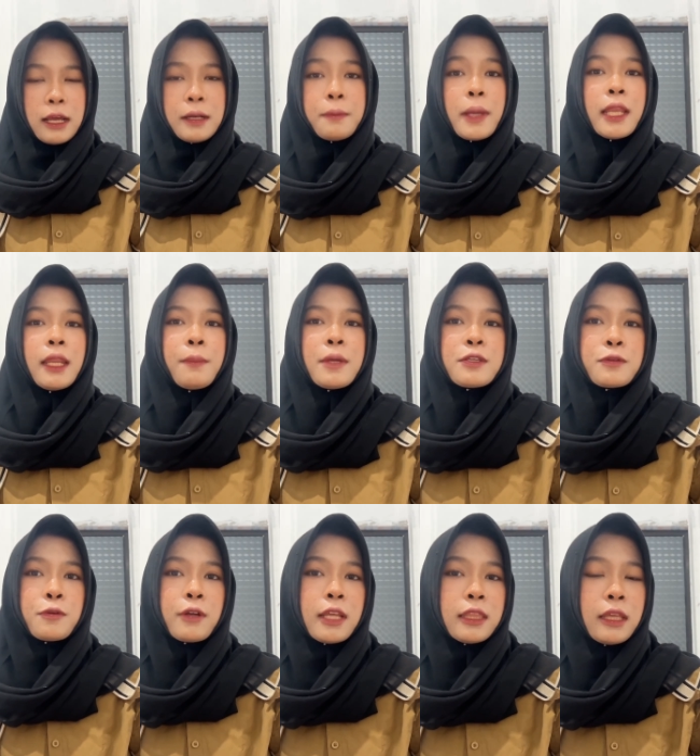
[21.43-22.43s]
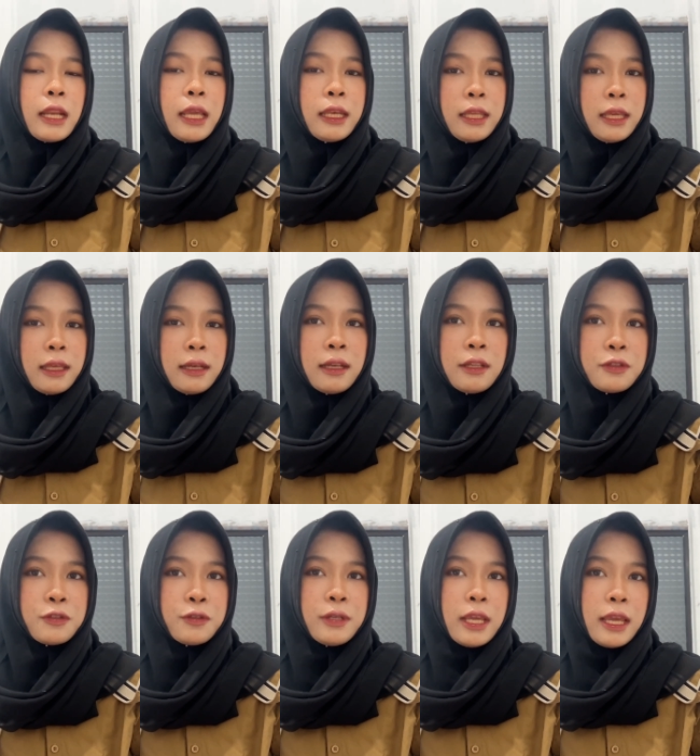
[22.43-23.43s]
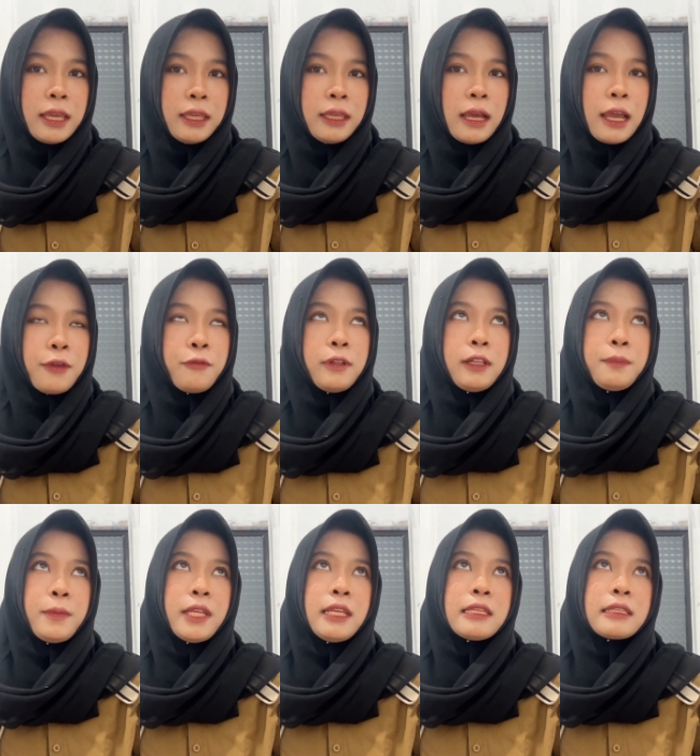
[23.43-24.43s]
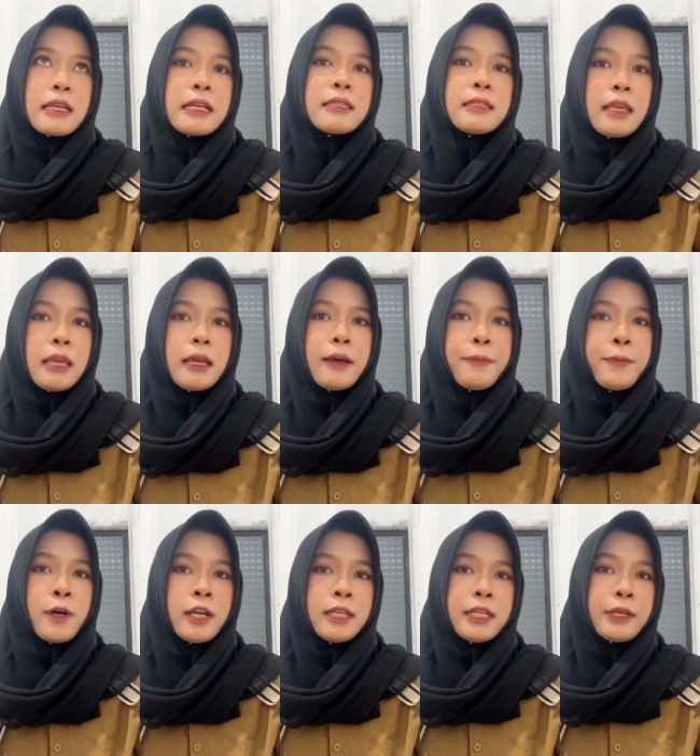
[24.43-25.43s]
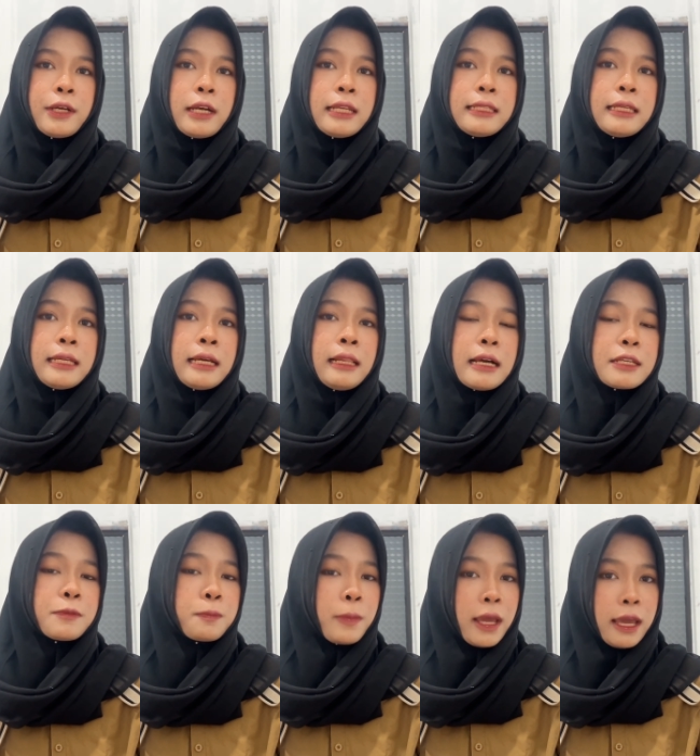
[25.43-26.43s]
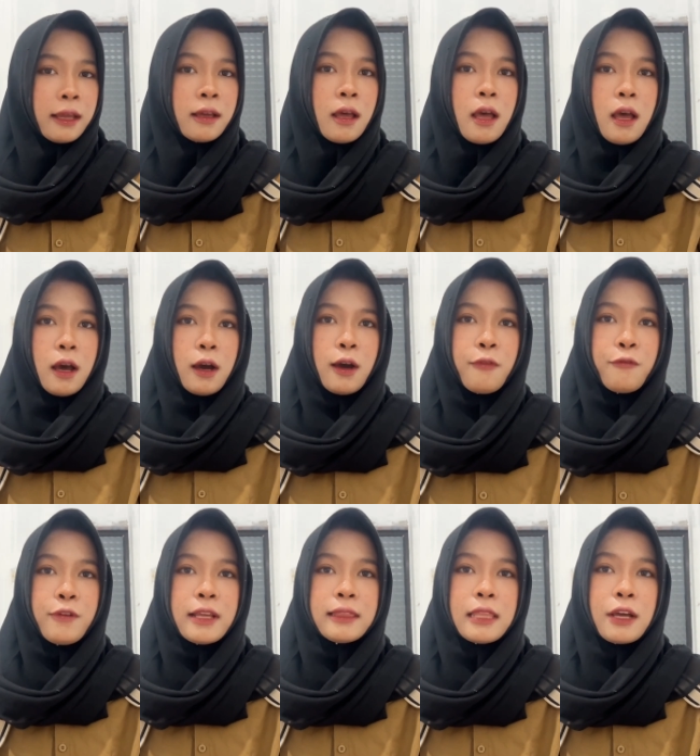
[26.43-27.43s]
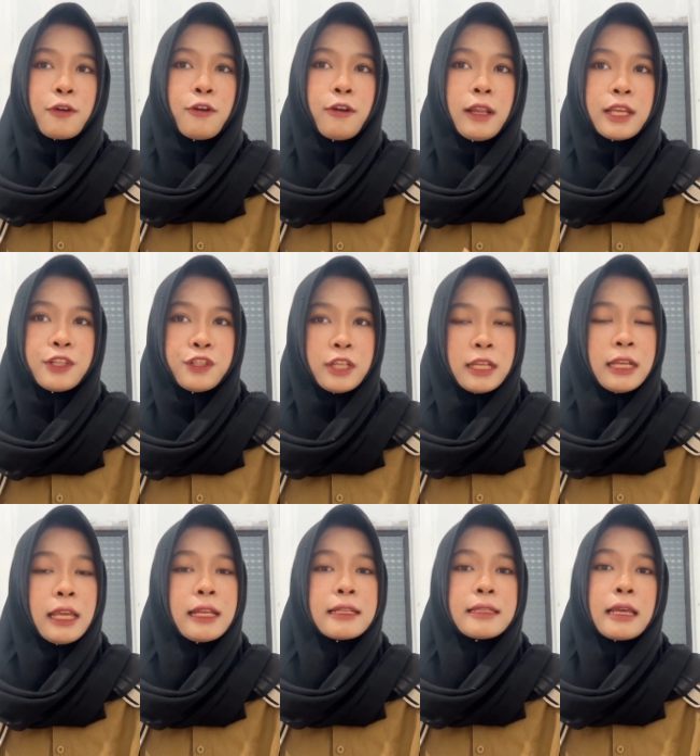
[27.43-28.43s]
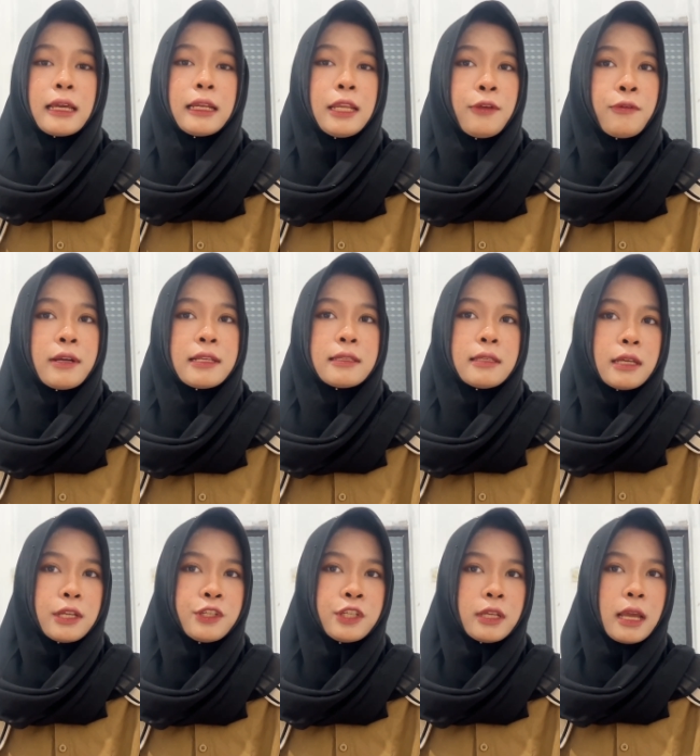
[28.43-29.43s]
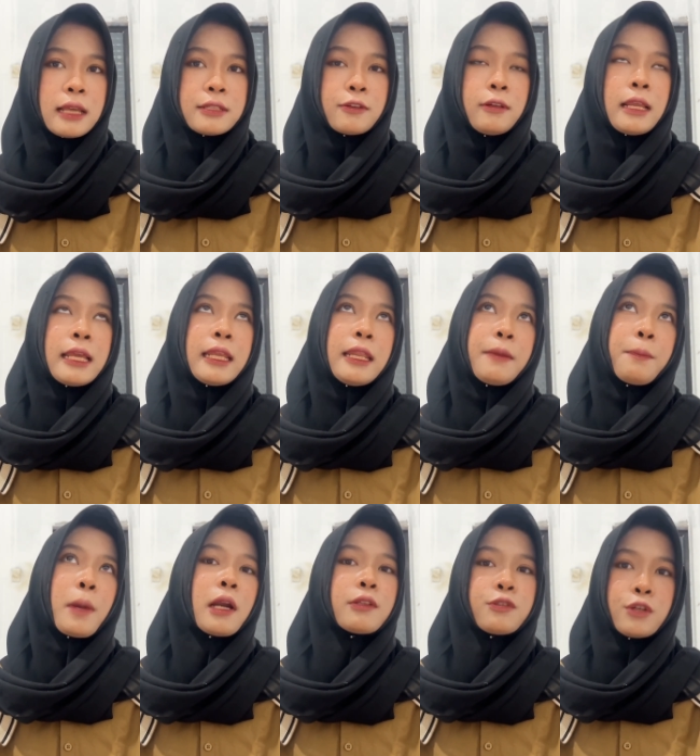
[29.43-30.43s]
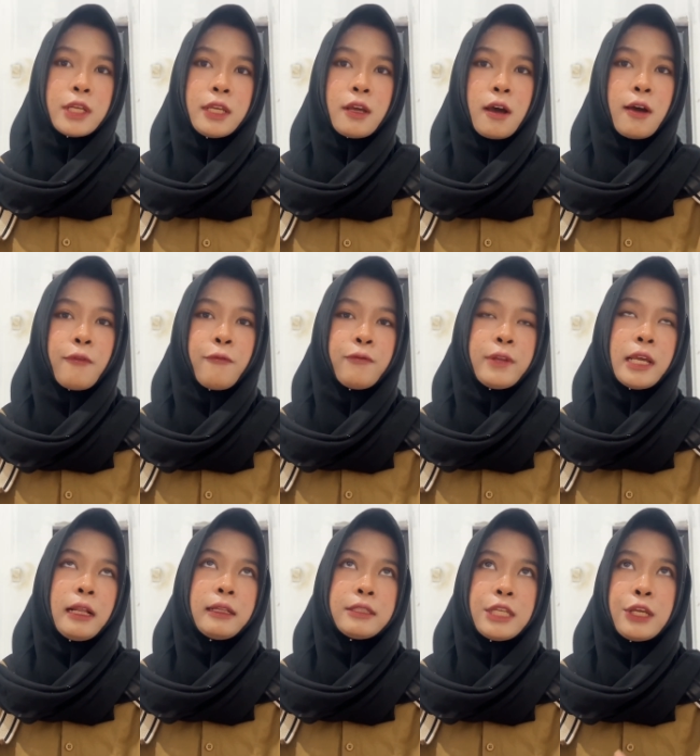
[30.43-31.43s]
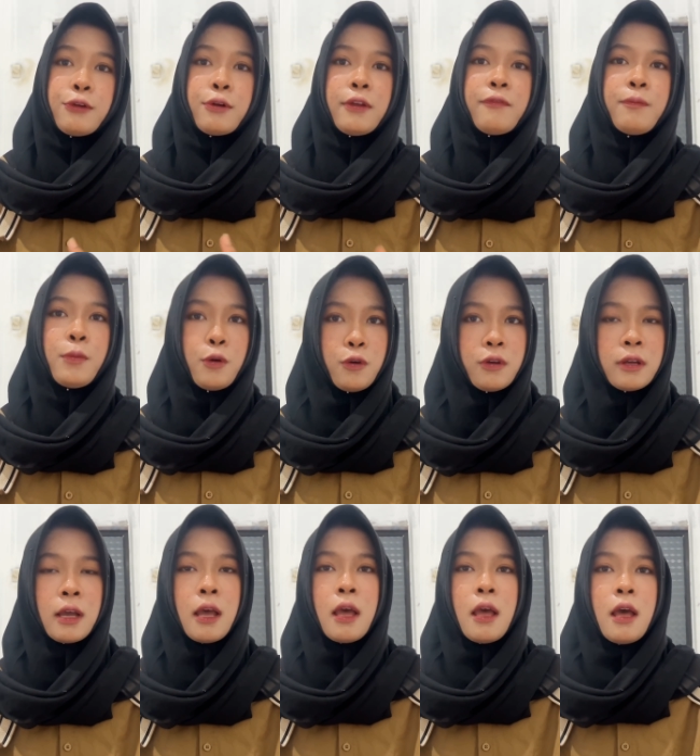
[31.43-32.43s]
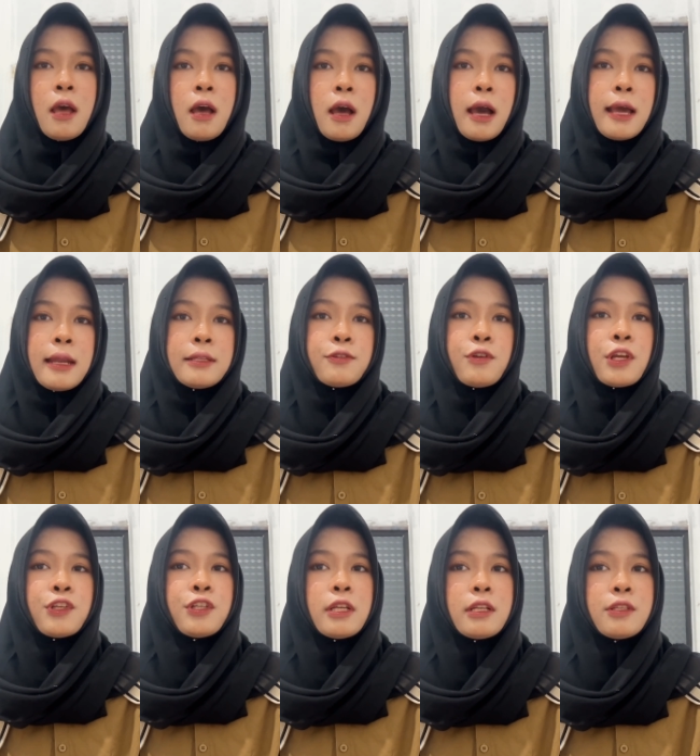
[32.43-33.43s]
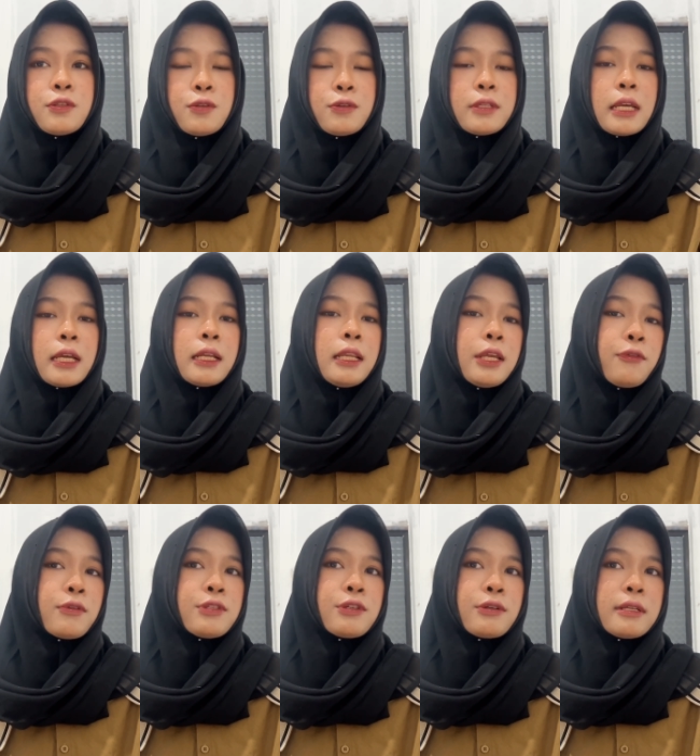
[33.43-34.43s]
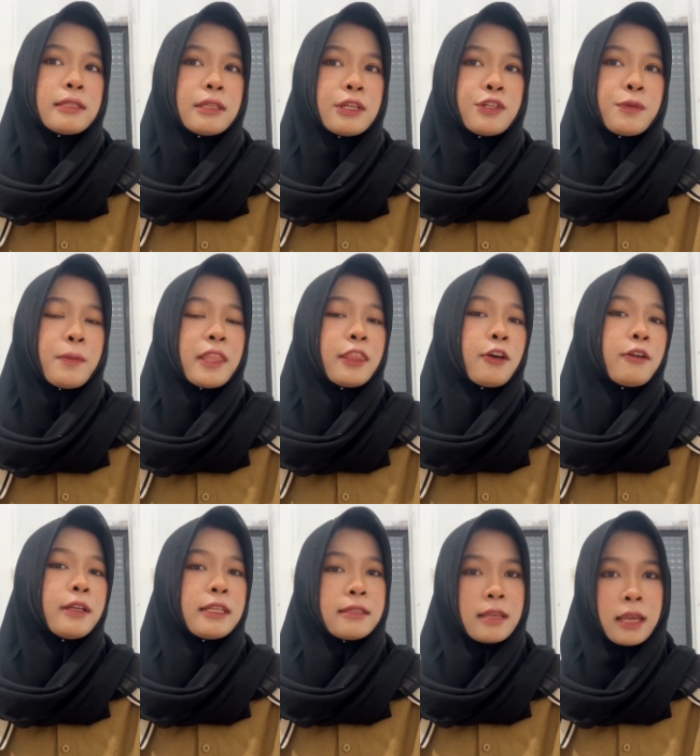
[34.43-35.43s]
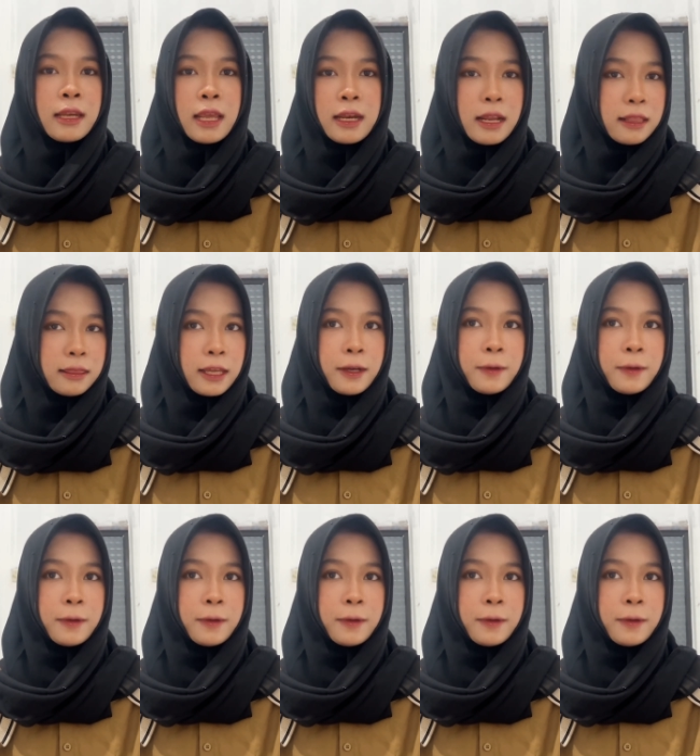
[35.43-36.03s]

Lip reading: my name is Kurniatun Ainin. Today I will be discussing about the critical aspect of data collection in second language research as outlined in part 3 of the ELT-Kurniatun book, an introduction to second language research method design in data.